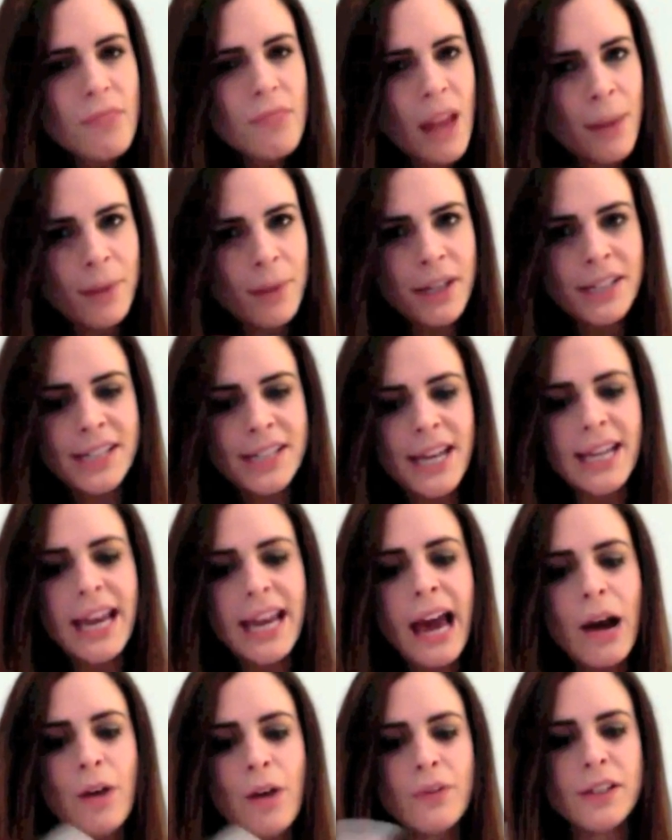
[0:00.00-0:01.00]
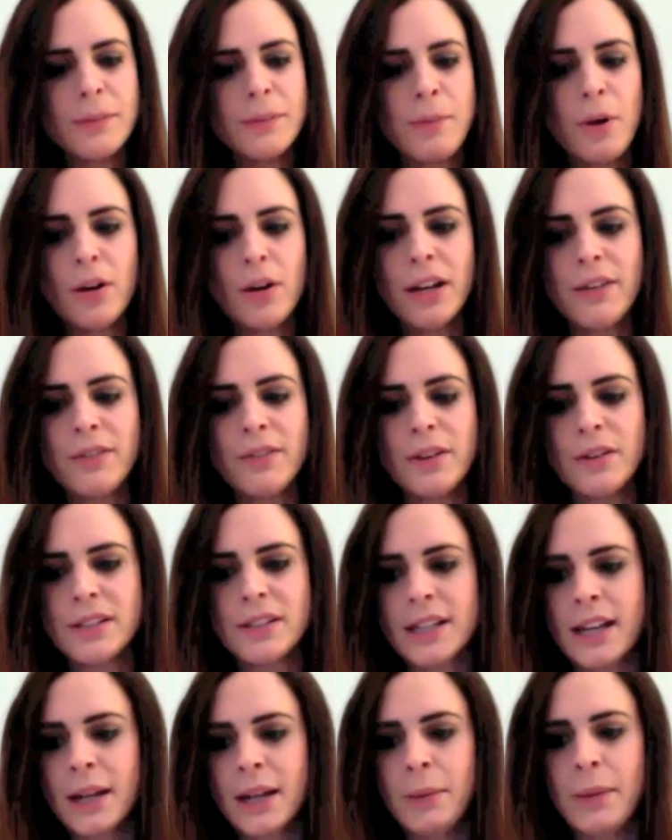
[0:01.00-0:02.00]
I'm going to take it out of its pot even though it's a
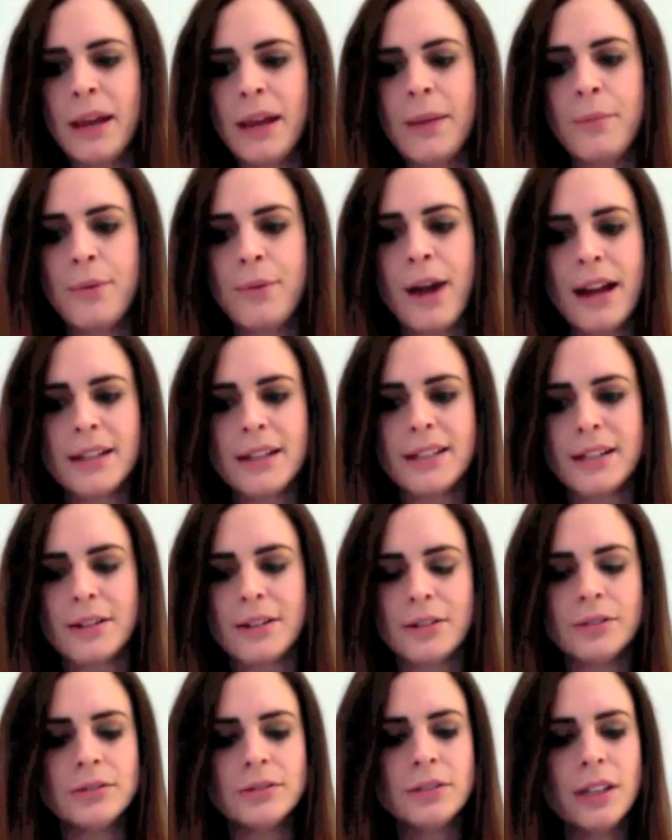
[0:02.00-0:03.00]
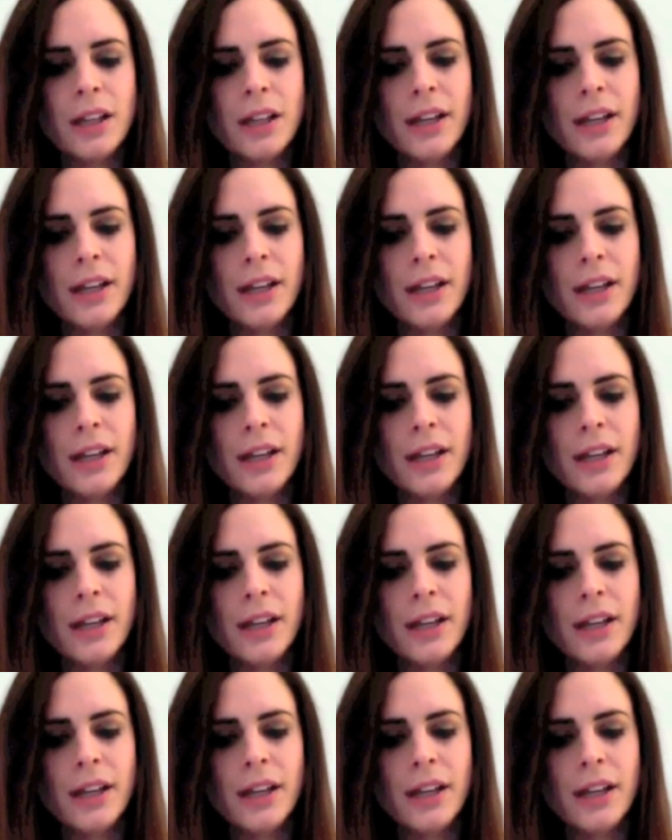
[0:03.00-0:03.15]
little bit impractical.